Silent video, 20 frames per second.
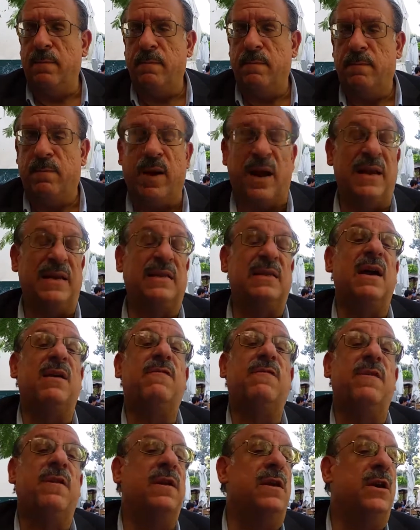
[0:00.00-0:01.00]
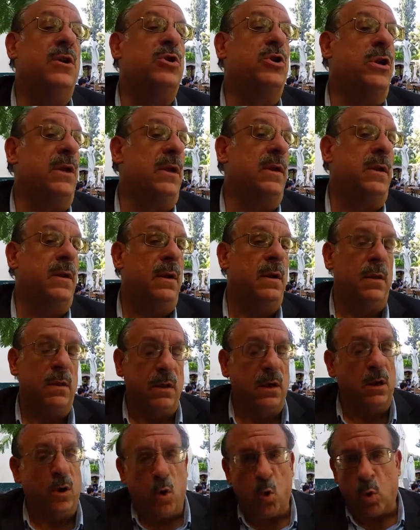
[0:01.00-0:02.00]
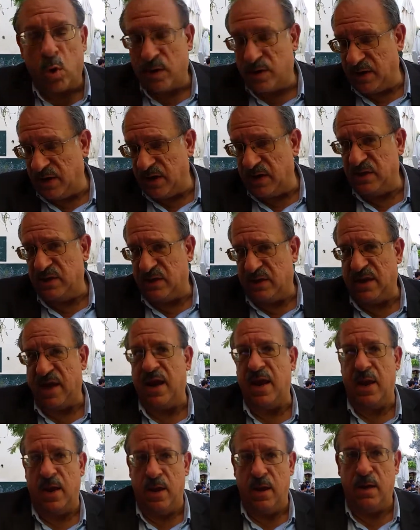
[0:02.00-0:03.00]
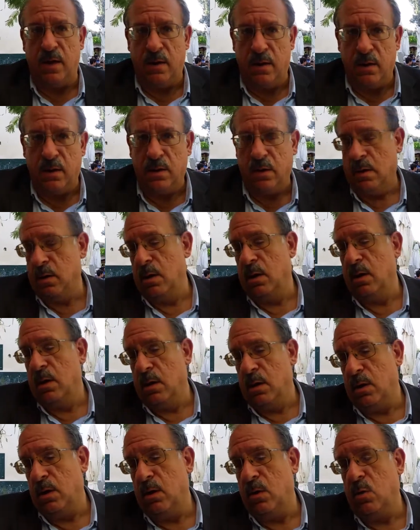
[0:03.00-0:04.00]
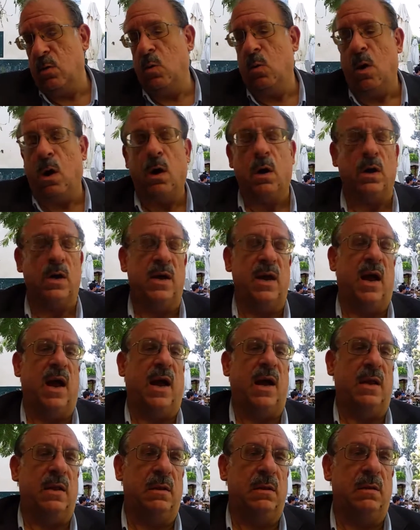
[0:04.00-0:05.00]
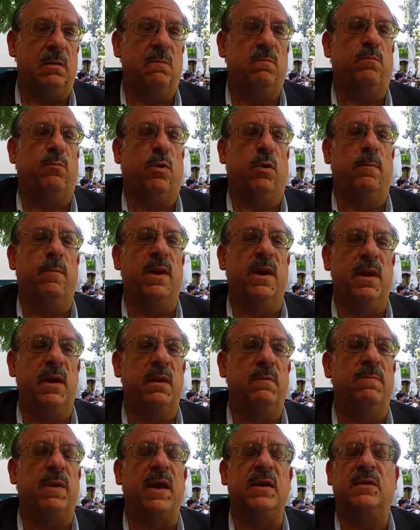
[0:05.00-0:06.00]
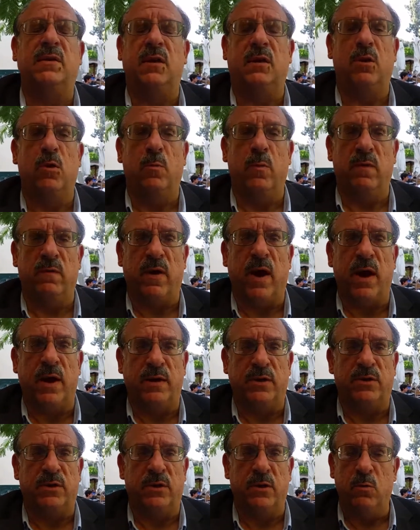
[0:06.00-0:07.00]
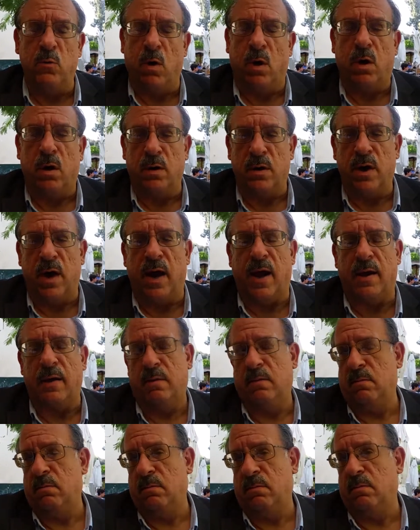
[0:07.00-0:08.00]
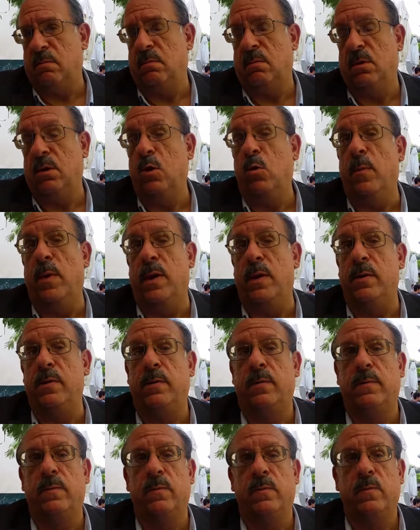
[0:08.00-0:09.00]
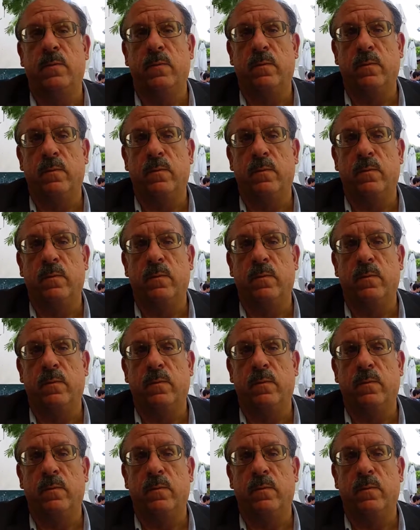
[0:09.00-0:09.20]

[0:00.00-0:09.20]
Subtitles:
By definition, the court is saying you are not permitted basic human rights. You are not human.